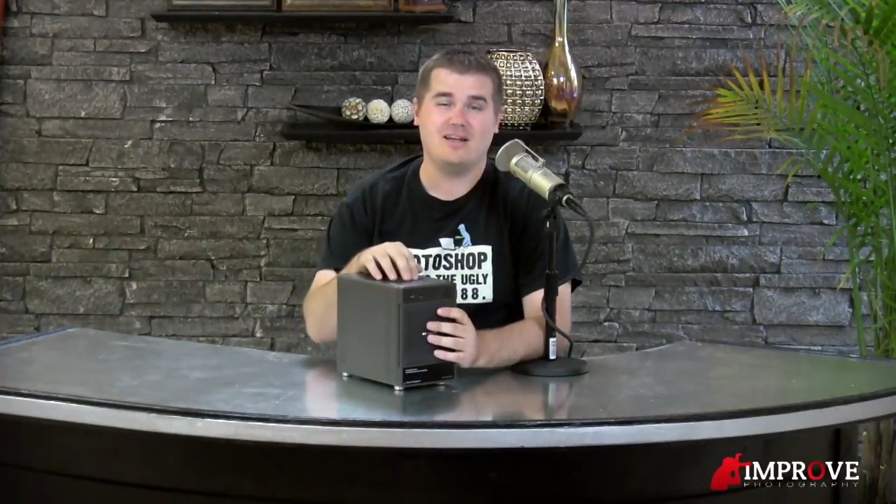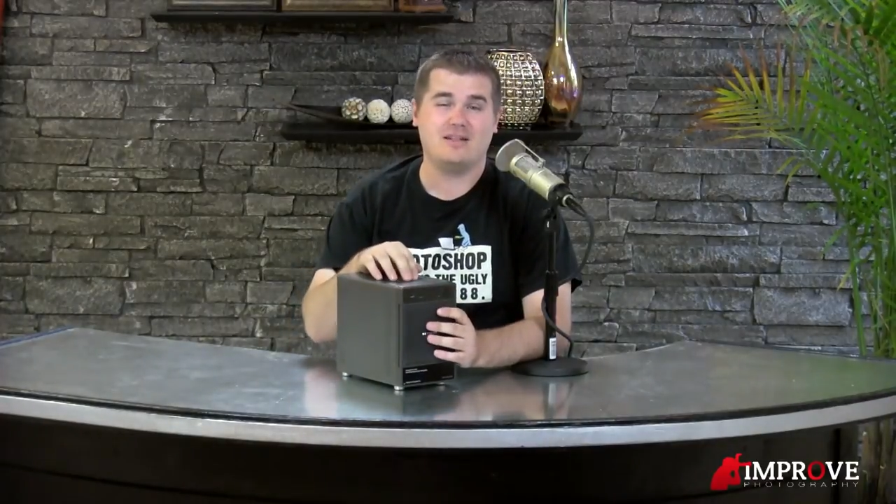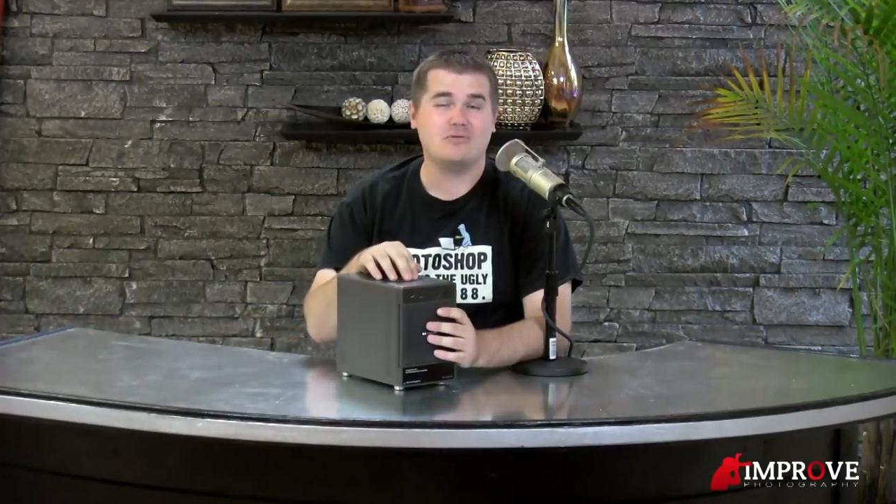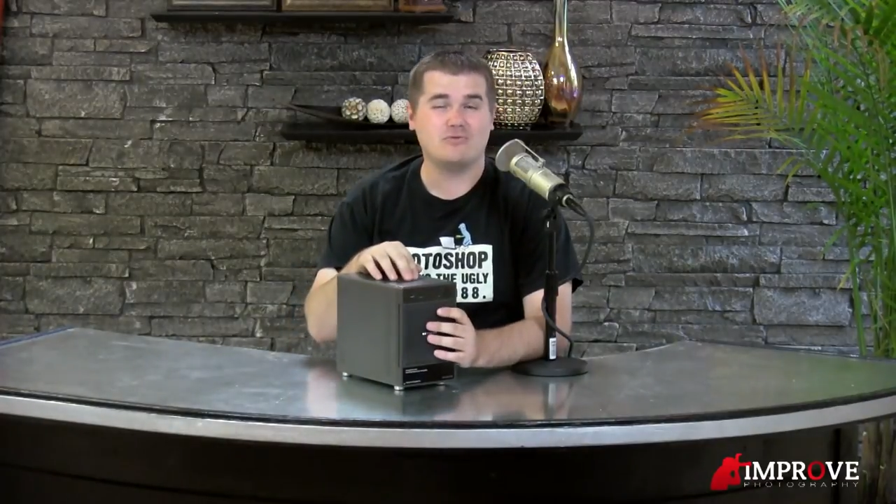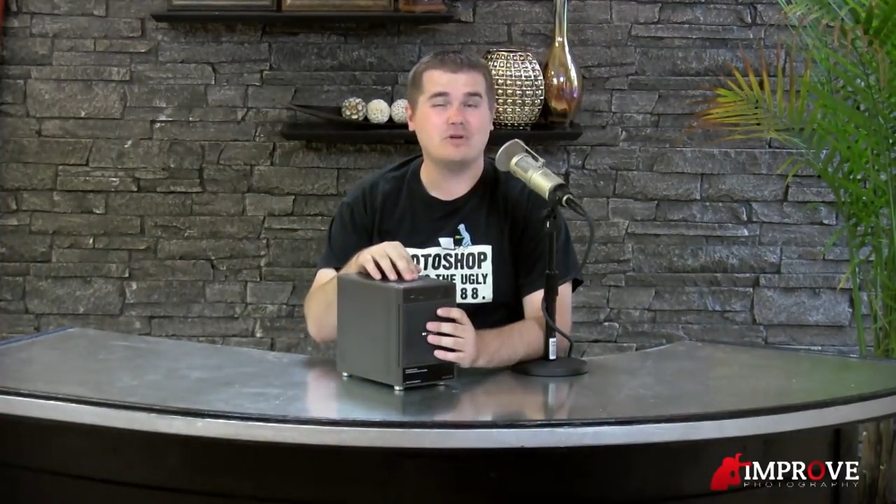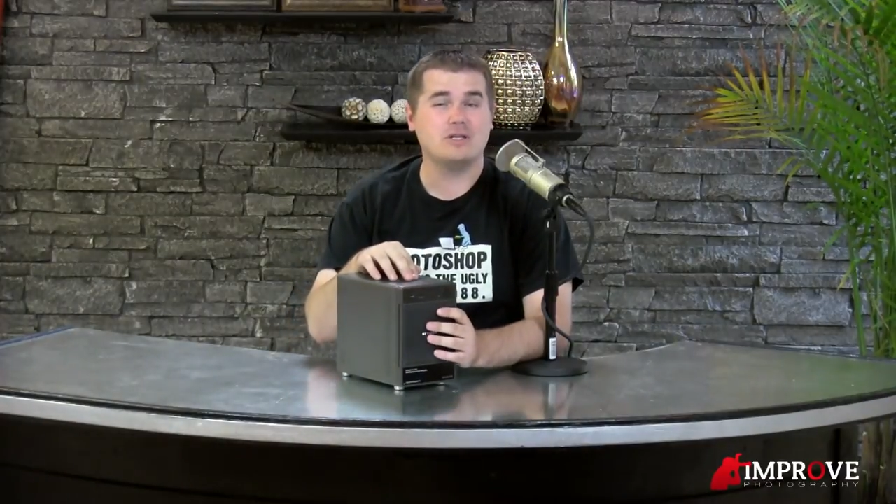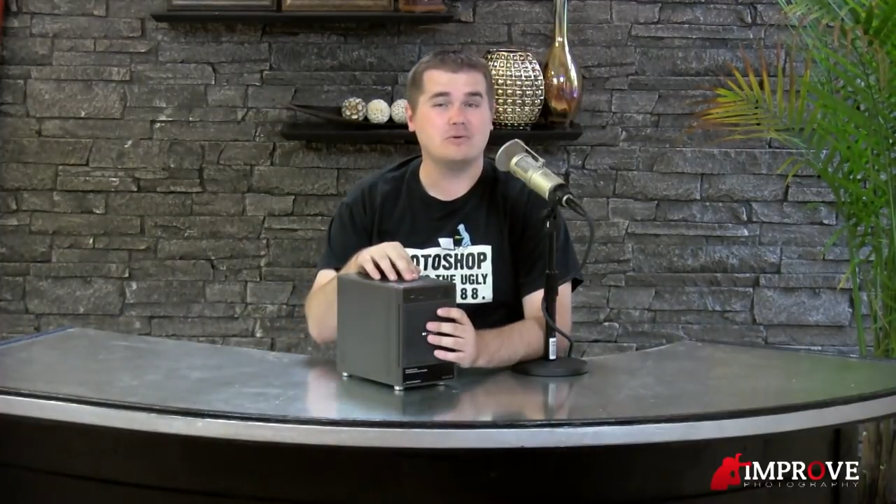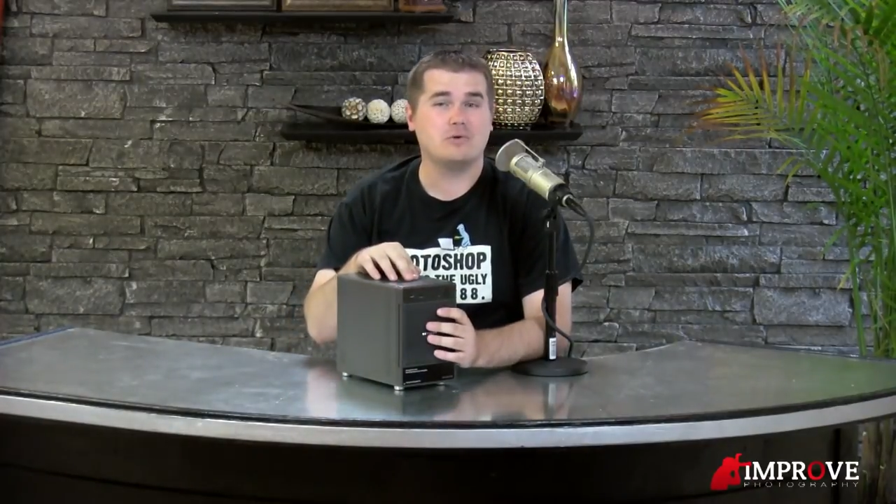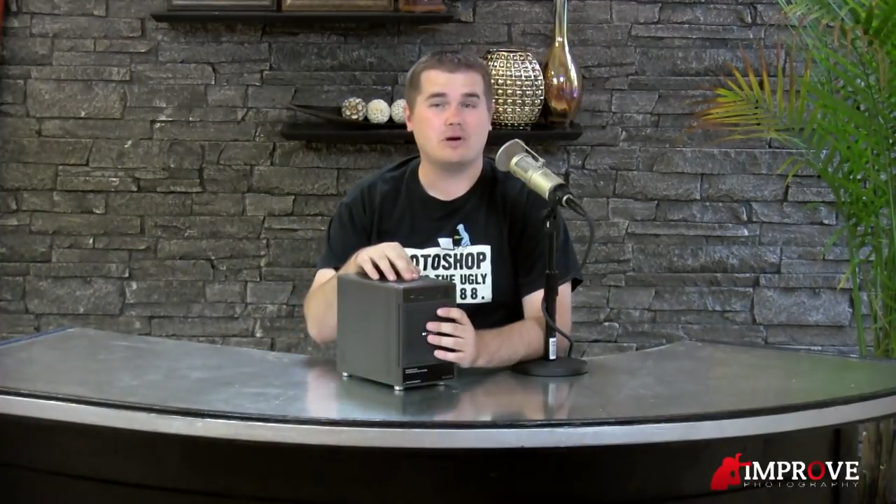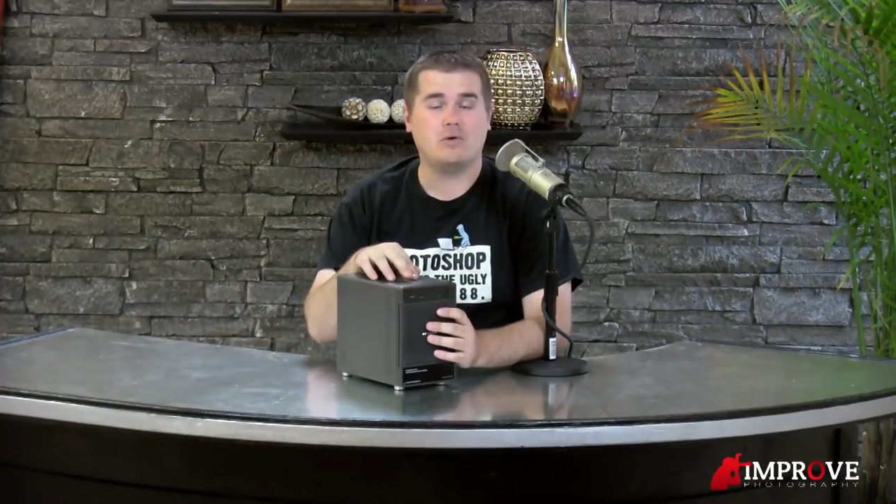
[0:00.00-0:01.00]
They really
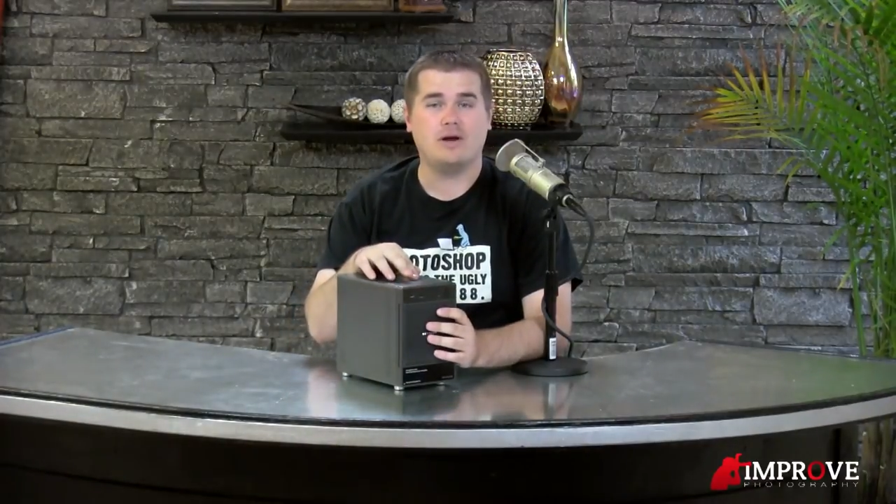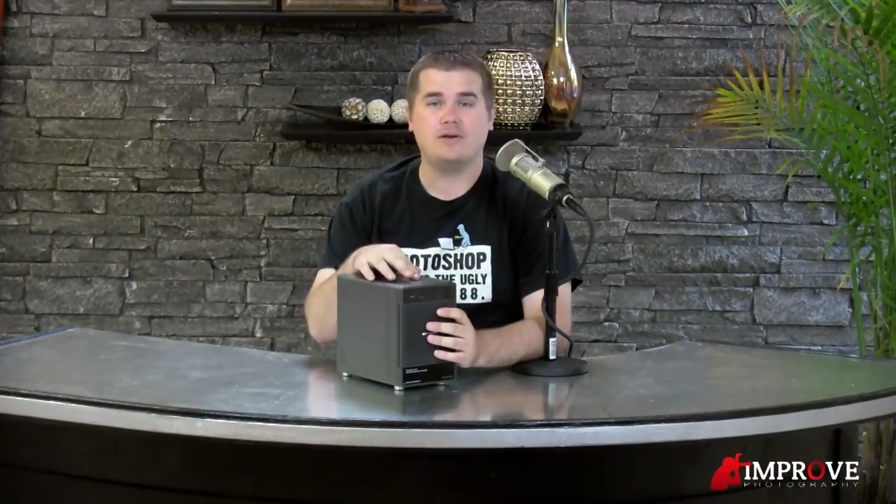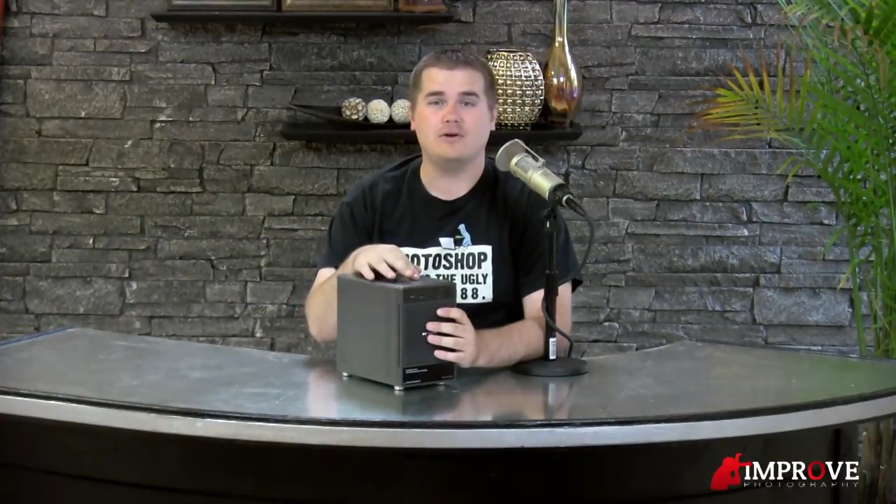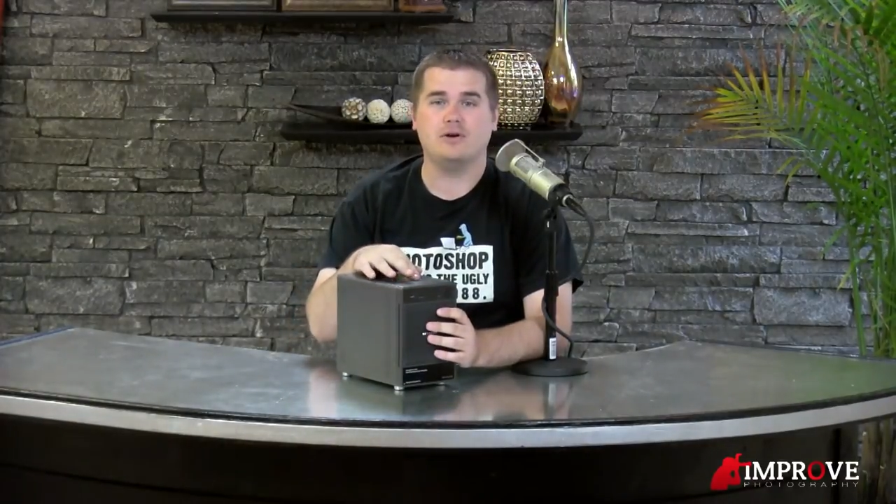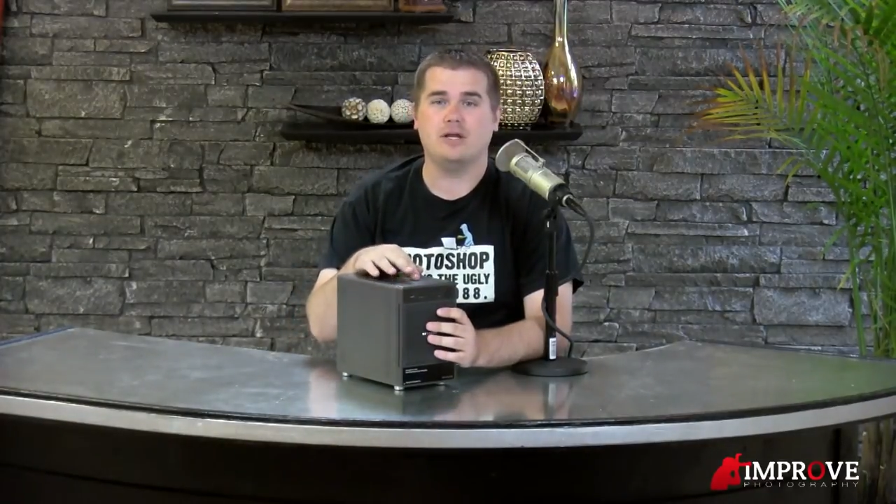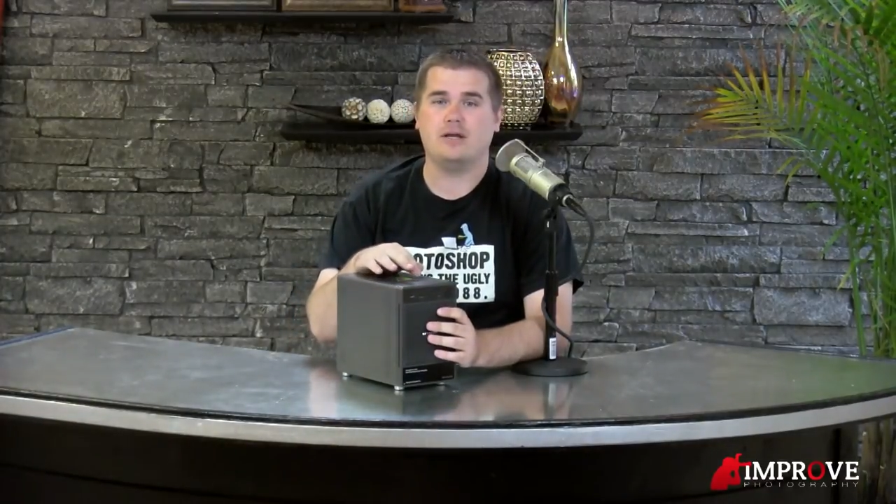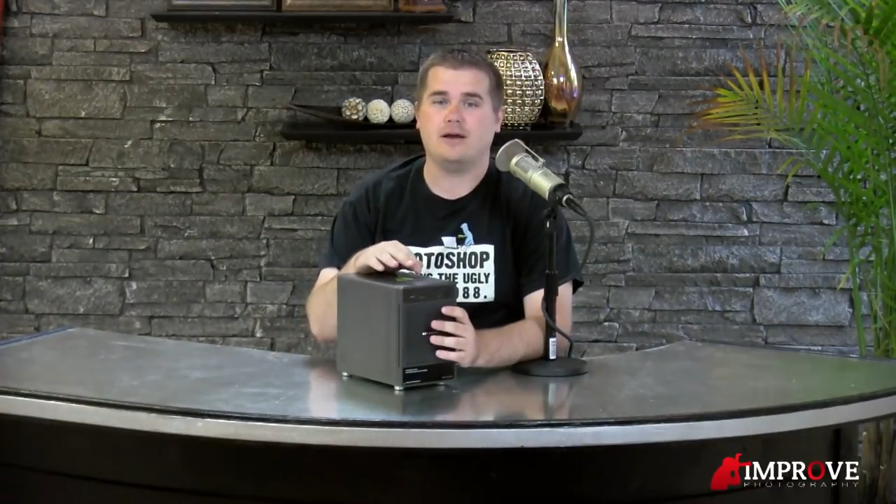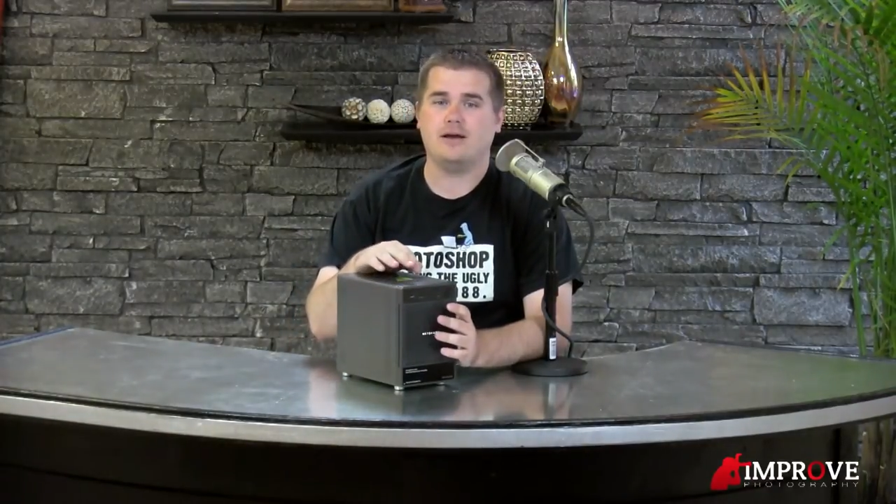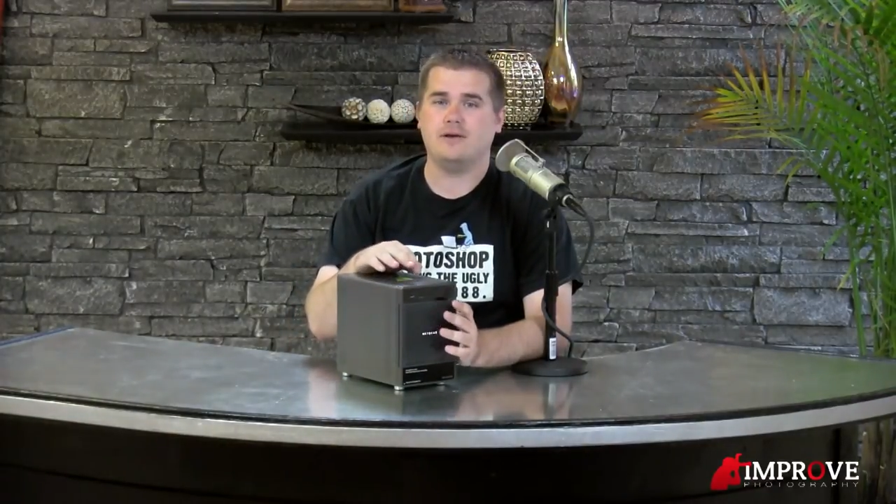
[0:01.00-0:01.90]
were quite good.